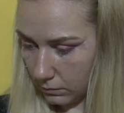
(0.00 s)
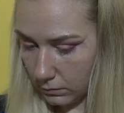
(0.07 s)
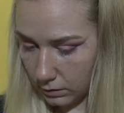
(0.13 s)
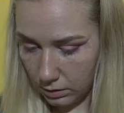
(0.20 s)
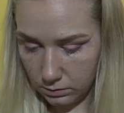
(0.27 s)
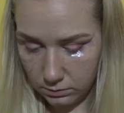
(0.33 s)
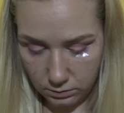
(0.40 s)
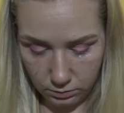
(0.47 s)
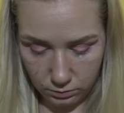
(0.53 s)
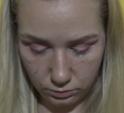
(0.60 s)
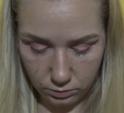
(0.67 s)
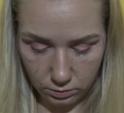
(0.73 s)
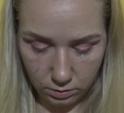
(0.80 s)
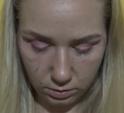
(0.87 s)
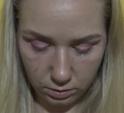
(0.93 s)
as
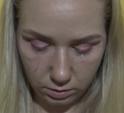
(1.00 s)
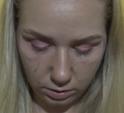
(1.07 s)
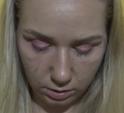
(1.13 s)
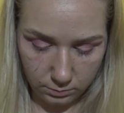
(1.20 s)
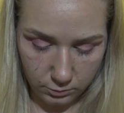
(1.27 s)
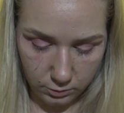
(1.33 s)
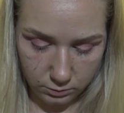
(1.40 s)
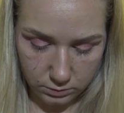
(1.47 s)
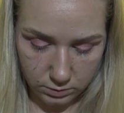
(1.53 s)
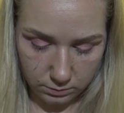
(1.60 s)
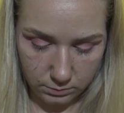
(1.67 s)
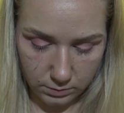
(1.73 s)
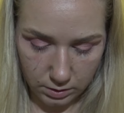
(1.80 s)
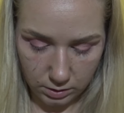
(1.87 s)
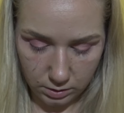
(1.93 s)
usual, I'm using
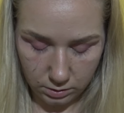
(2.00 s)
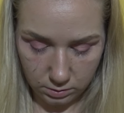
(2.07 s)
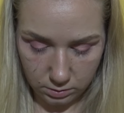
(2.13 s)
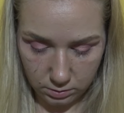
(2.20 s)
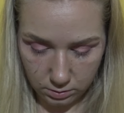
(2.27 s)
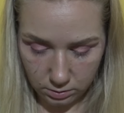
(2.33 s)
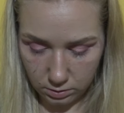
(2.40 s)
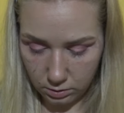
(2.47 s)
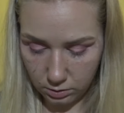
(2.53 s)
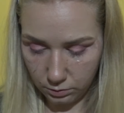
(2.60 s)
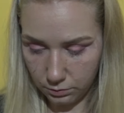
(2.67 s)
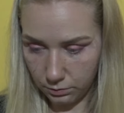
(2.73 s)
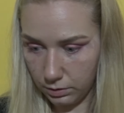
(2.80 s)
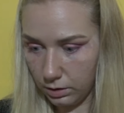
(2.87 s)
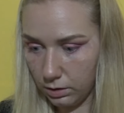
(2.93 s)
my
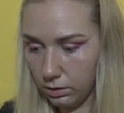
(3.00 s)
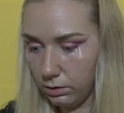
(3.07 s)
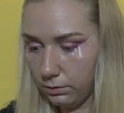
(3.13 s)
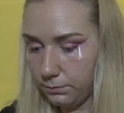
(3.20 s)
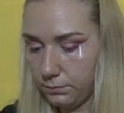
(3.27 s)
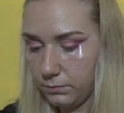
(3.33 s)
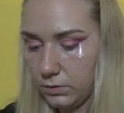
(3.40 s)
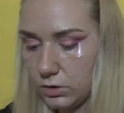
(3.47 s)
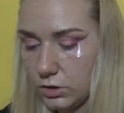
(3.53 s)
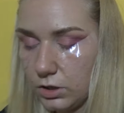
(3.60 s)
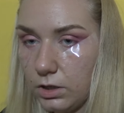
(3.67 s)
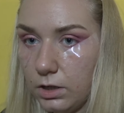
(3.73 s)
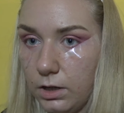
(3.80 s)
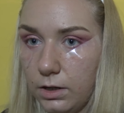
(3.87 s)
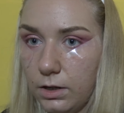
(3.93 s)
L'Oreal gel
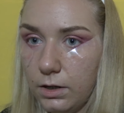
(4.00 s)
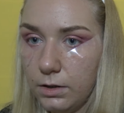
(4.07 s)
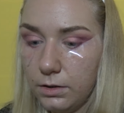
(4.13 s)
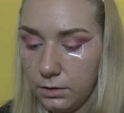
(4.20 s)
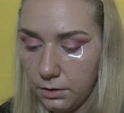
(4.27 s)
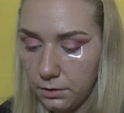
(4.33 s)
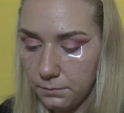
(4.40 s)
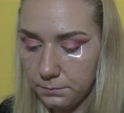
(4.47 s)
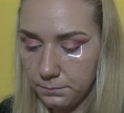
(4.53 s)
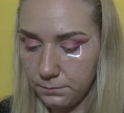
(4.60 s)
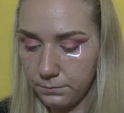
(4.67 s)
eyeliner.